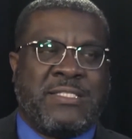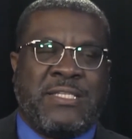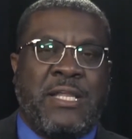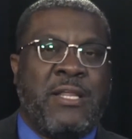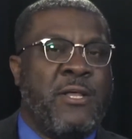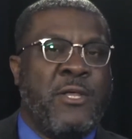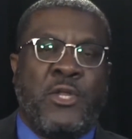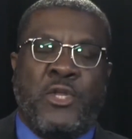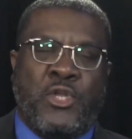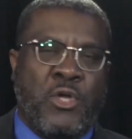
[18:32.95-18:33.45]
I
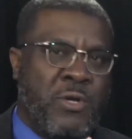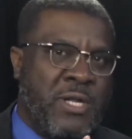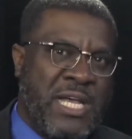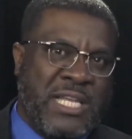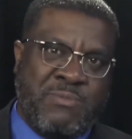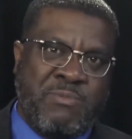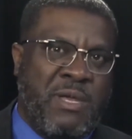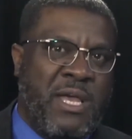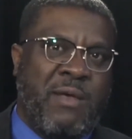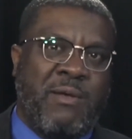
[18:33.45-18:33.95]
said, don't
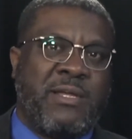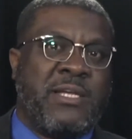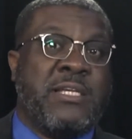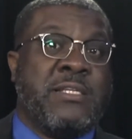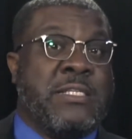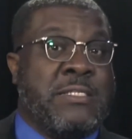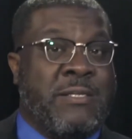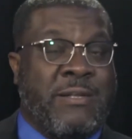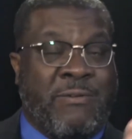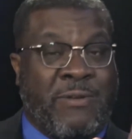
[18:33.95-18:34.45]
ask me how I feel,
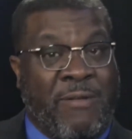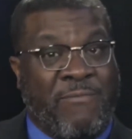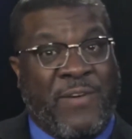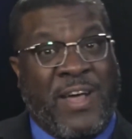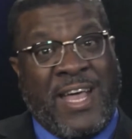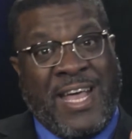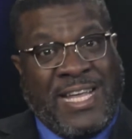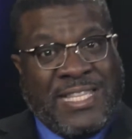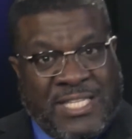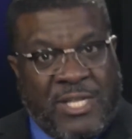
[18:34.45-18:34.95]
because if
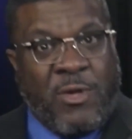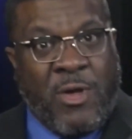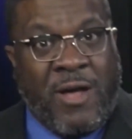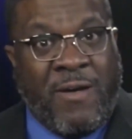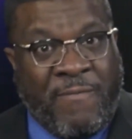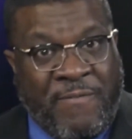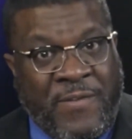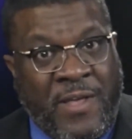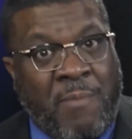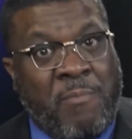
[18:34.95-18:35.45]
I ask you how
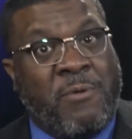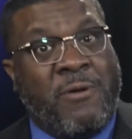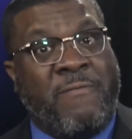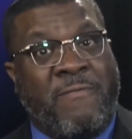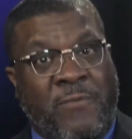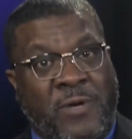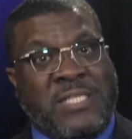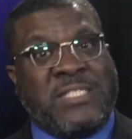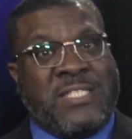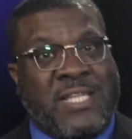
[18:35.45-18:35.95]
I feel, I'm going to
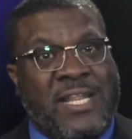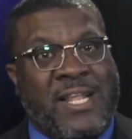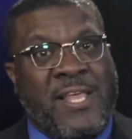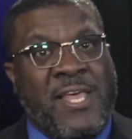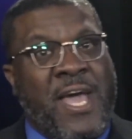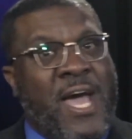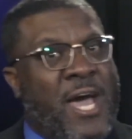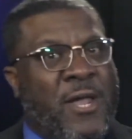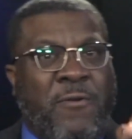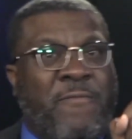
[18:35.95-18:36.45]
voice it.
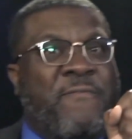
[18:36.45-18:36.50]
I don't